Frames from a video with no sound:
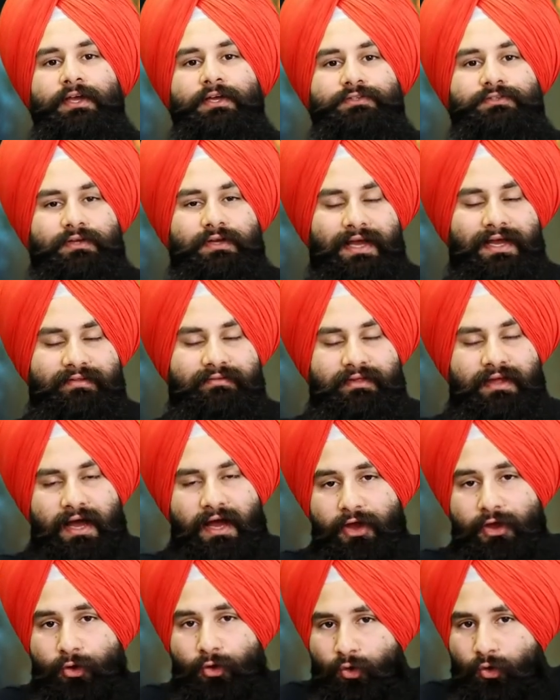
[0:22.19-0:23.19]
So guys,
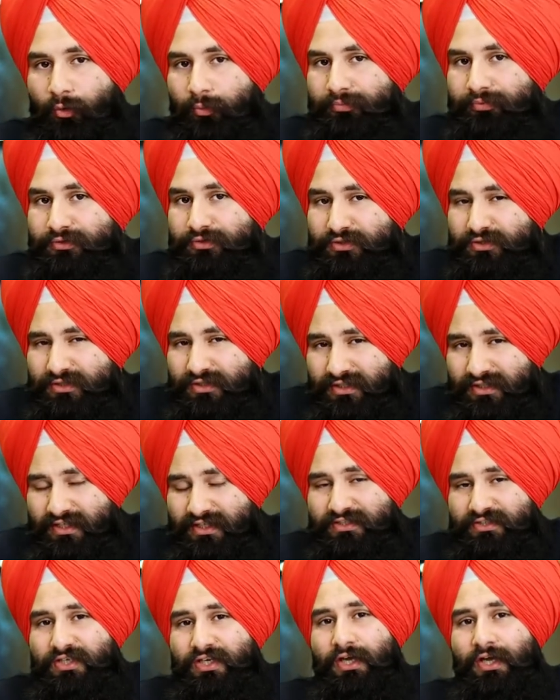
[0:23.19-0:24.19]
I hope you did
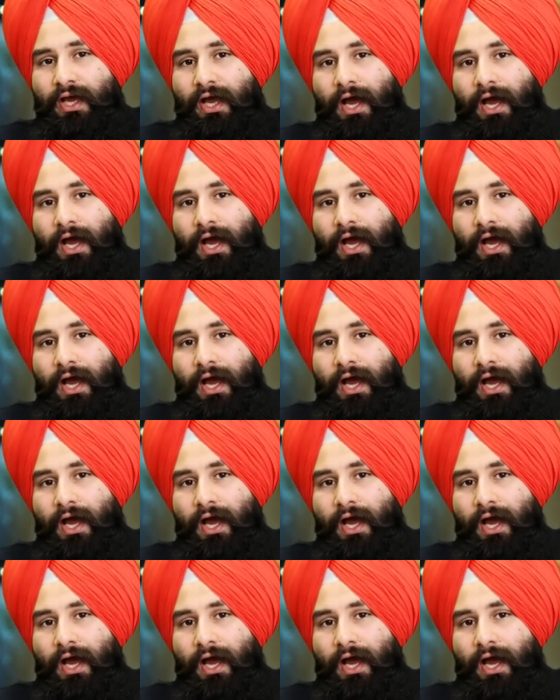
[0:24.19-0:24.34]
it.